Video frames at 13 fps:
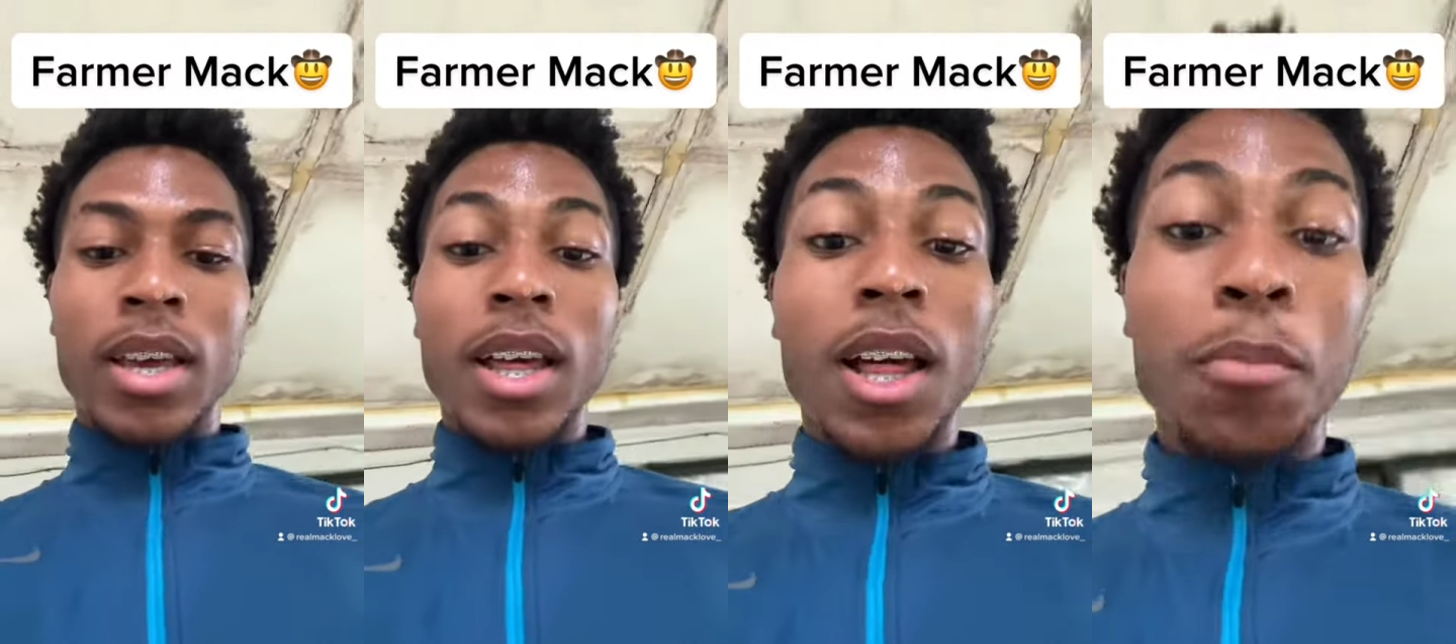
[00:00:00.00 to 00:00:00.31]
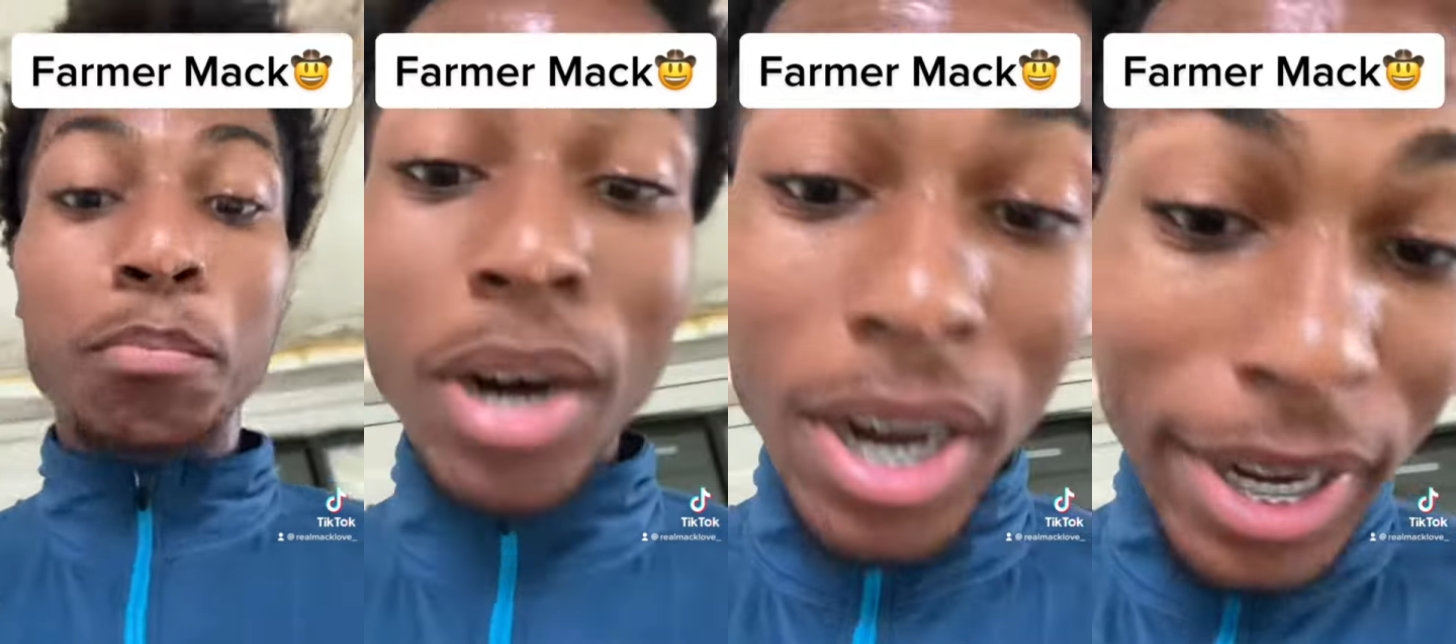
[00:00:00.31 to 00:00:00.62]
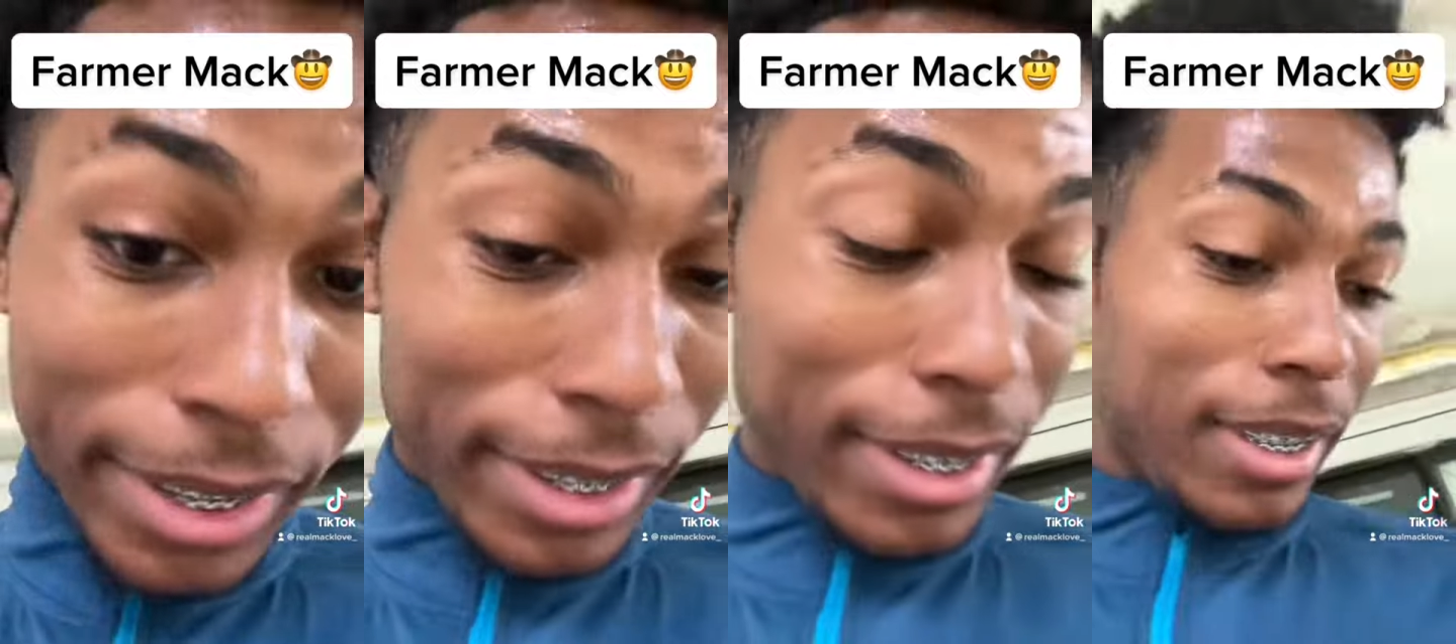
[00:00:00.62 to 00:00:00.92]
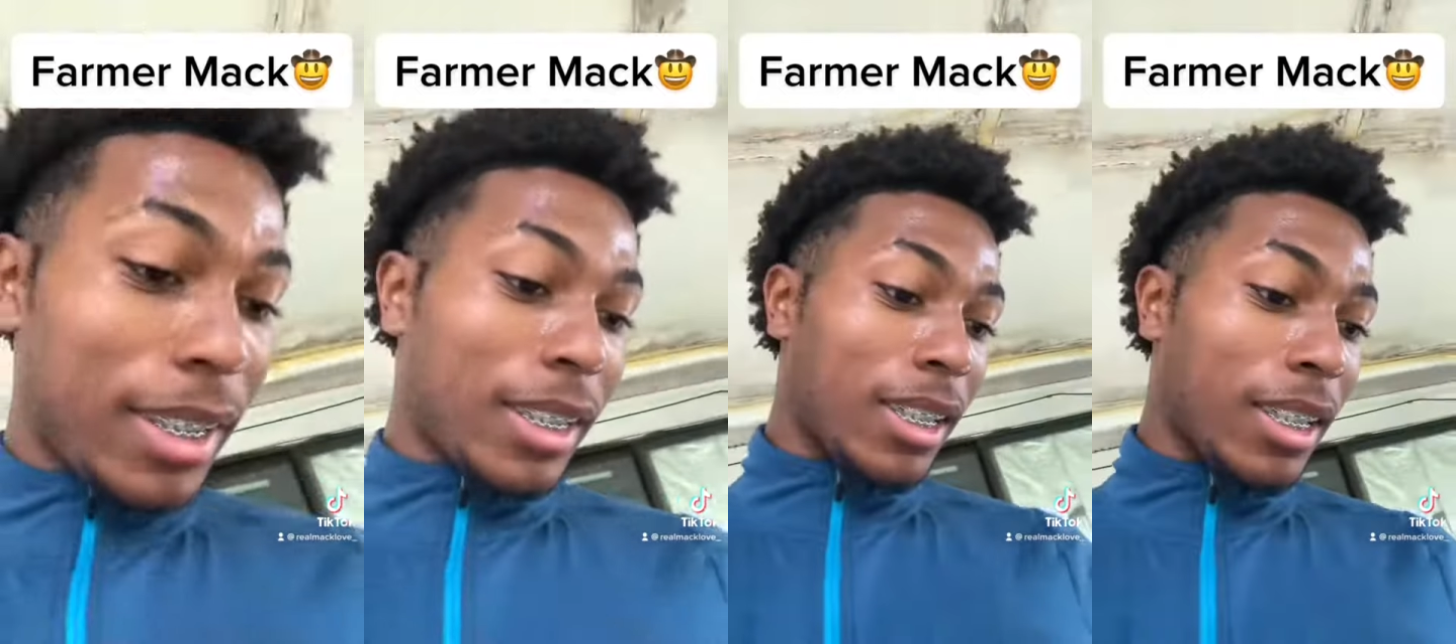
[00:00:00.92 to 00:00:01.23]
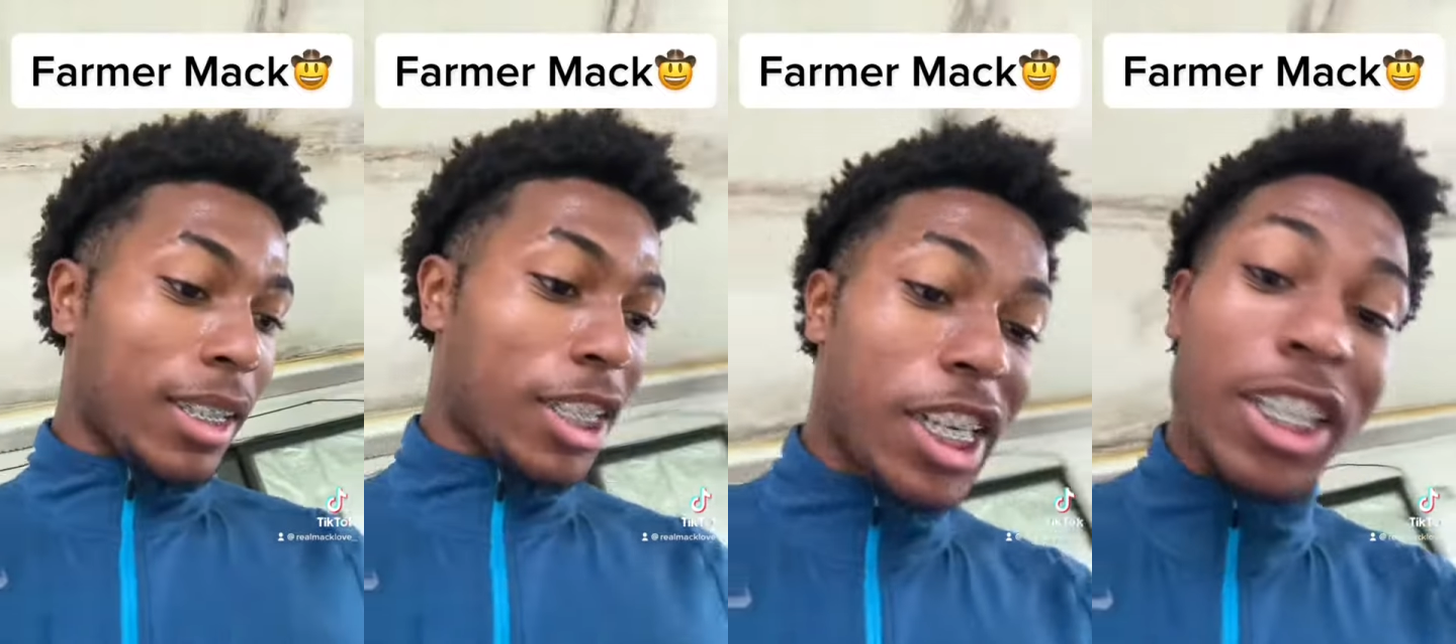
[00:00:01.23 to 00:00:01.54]
but
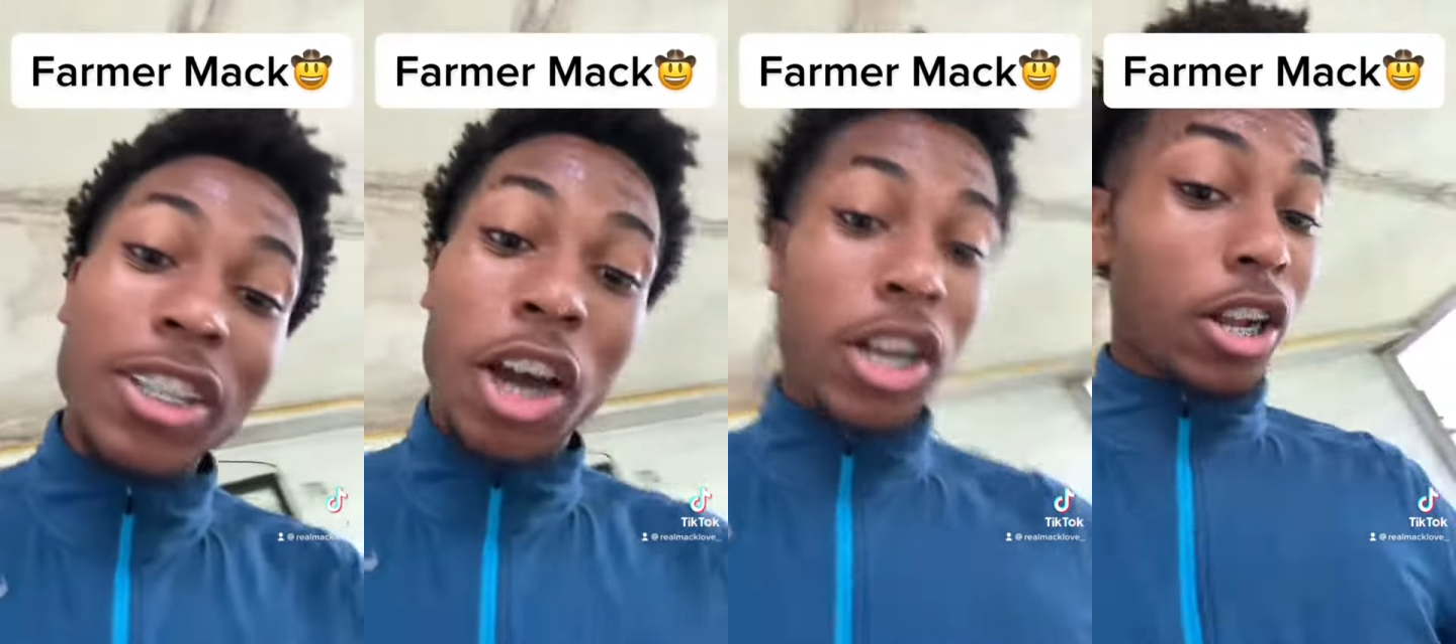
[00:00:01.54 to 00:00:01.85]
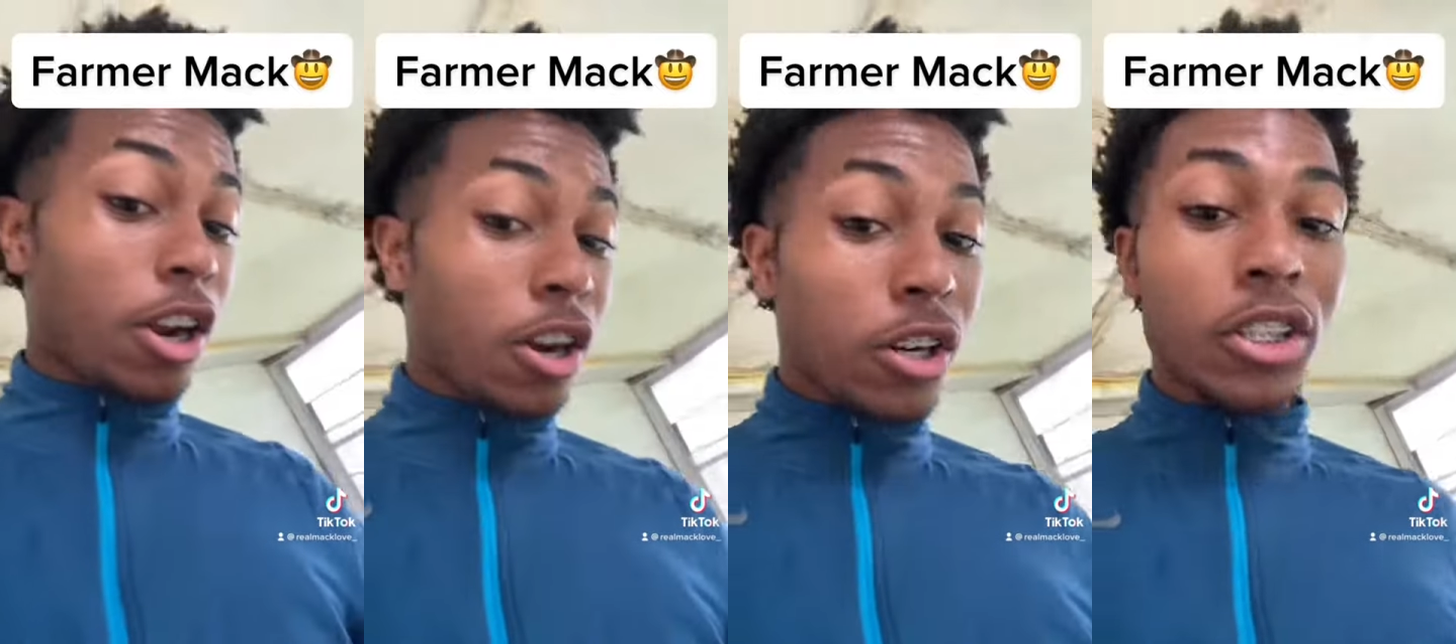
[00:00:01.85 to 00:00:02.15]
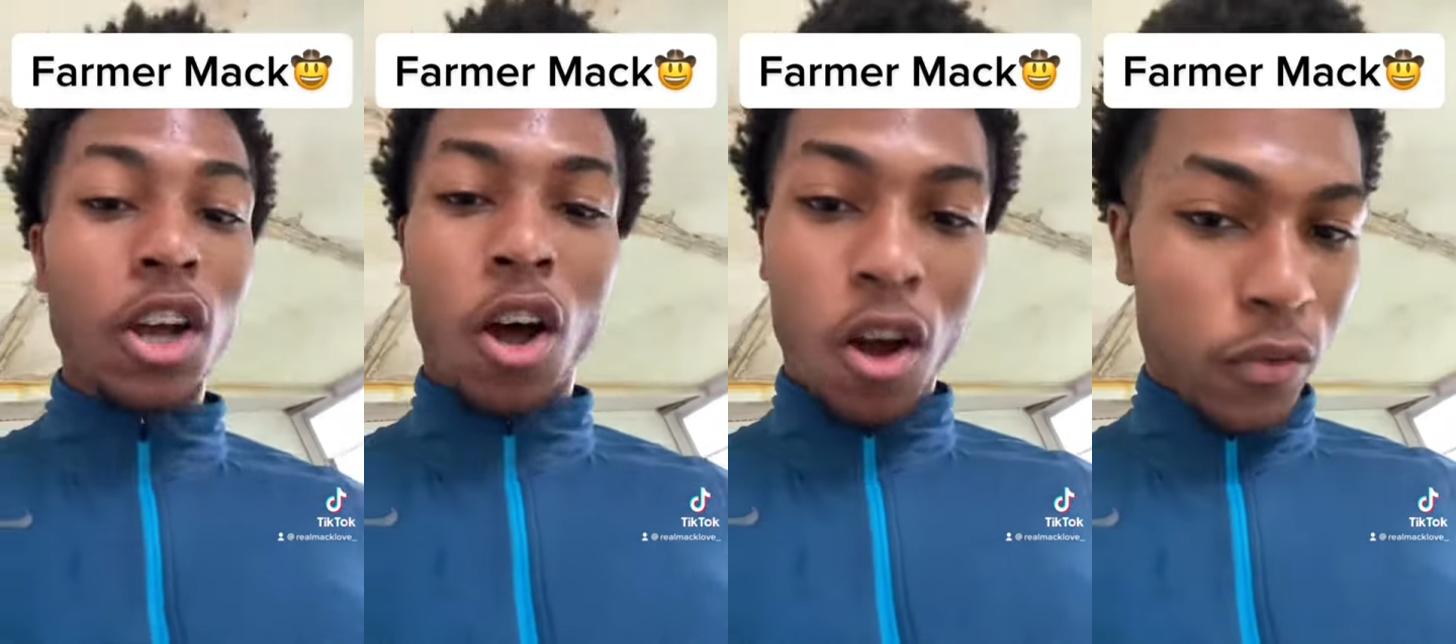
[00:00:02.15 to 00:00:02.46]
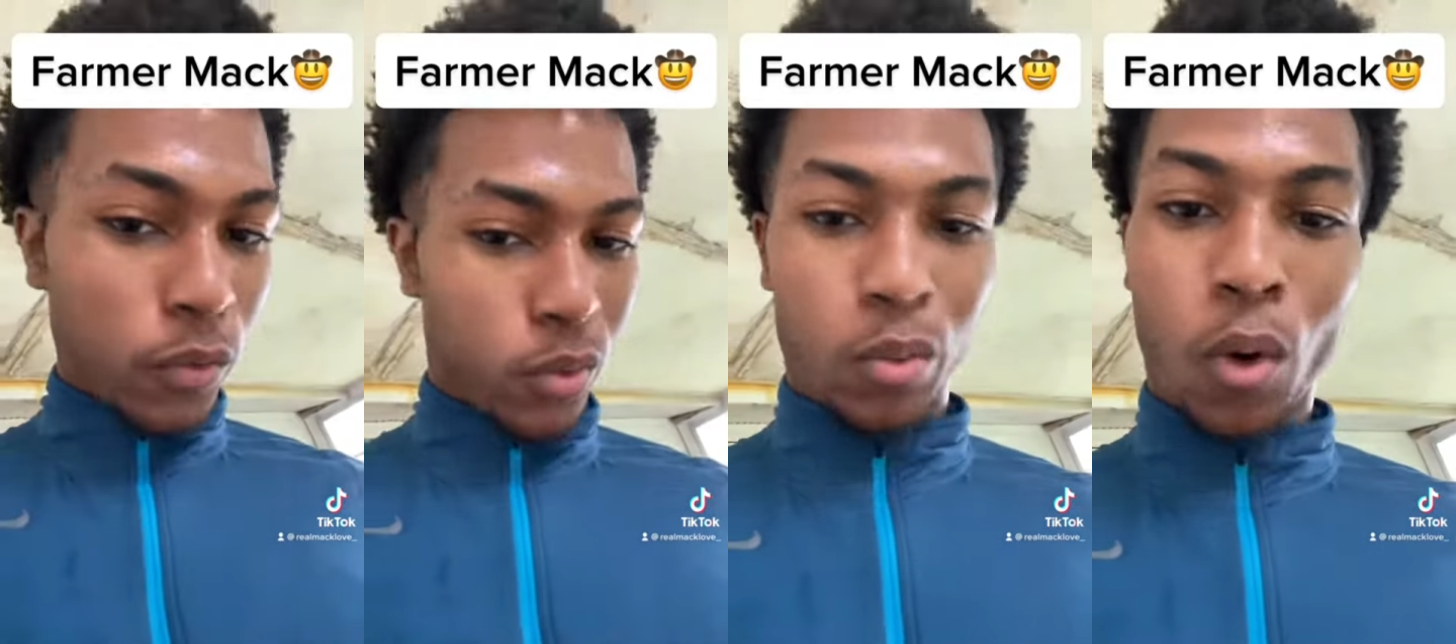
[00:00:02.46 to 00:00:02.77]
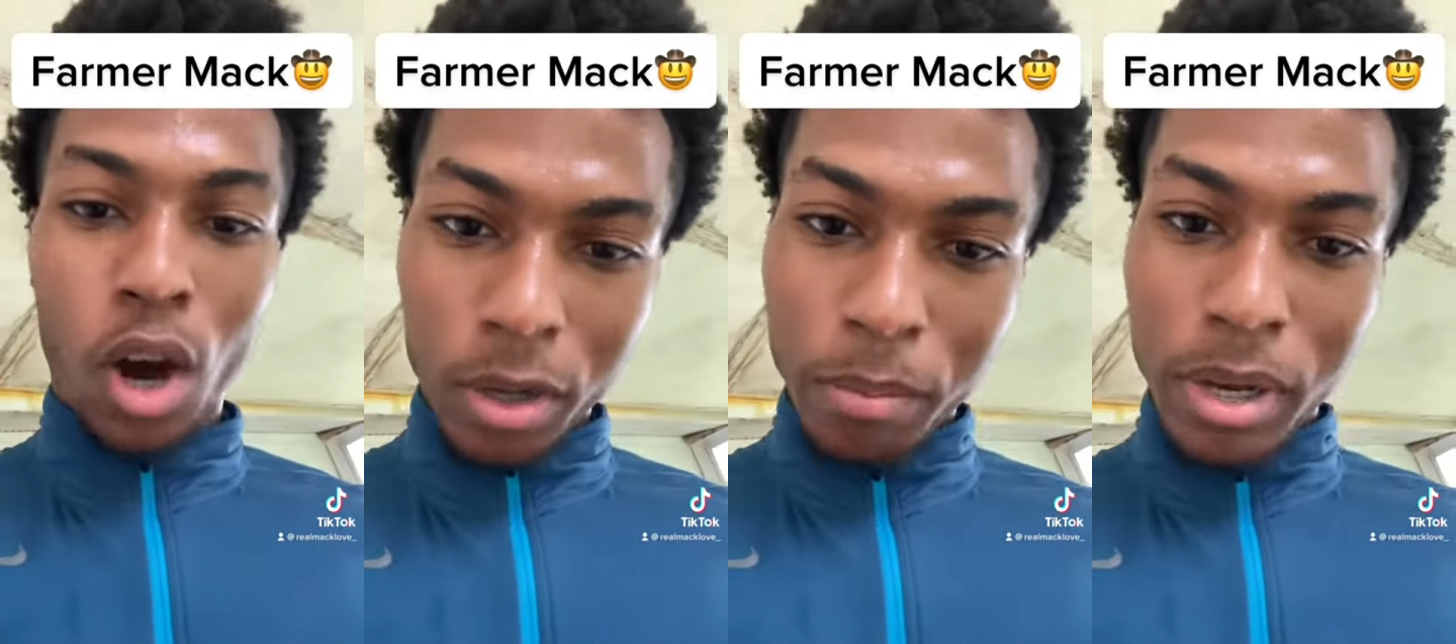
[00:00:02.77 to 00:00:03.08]
she started hers off with
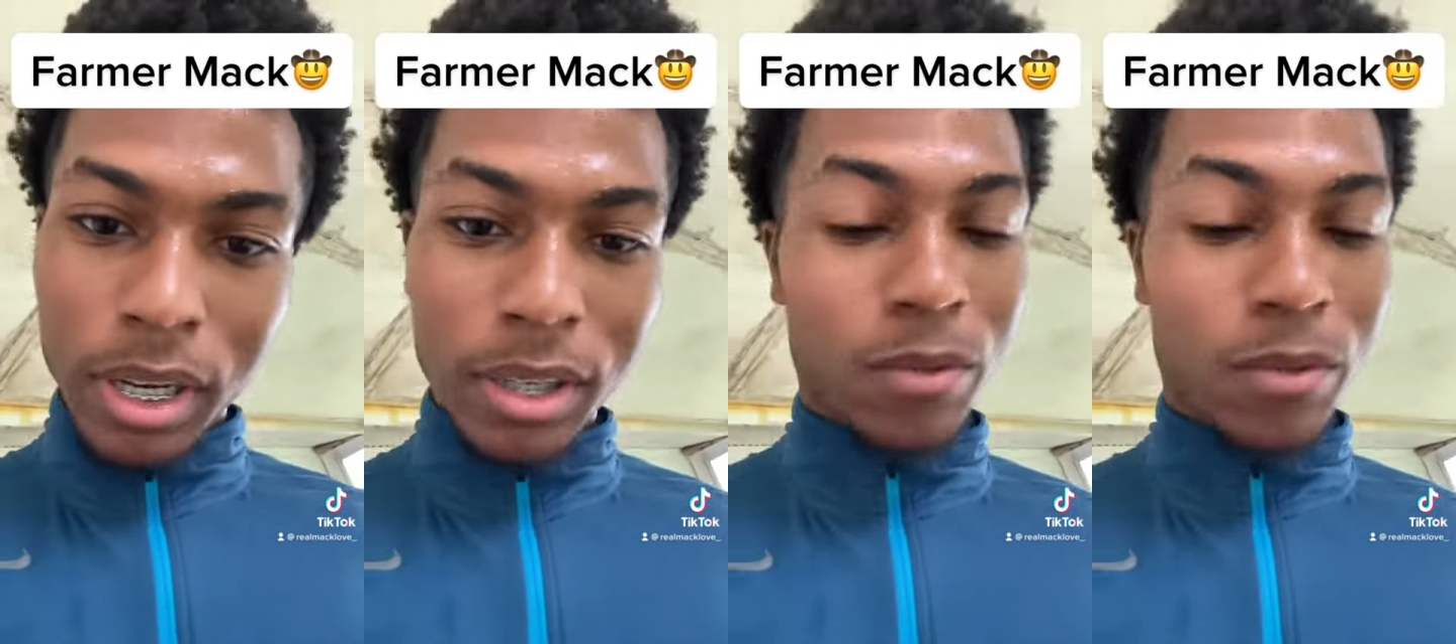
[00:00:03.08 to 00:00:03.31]
watermelon,